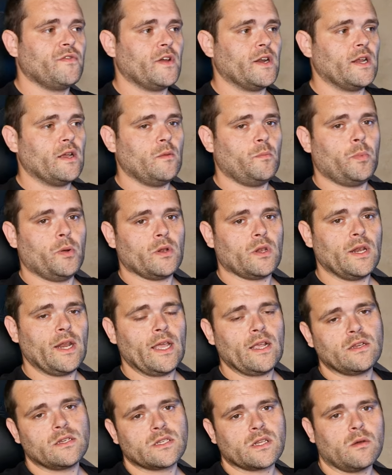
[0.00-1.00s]
and I'll put
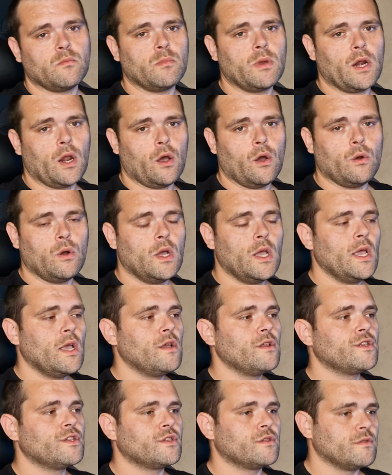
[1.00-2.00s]
links down below.
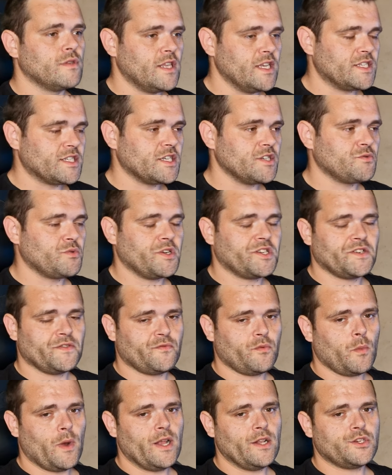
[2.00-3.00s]
This is Richard
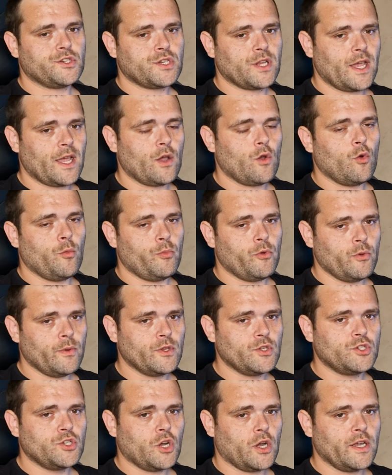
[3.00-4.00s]
from WELSHYTECH. I hope you
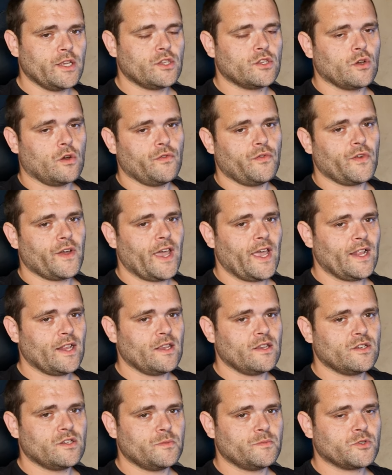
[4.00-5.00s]
enjoyed. Don't forget to
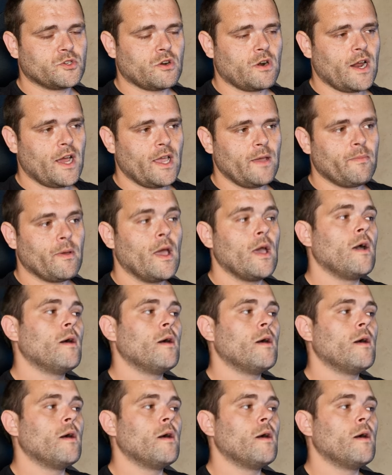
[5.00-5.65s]
subscribe.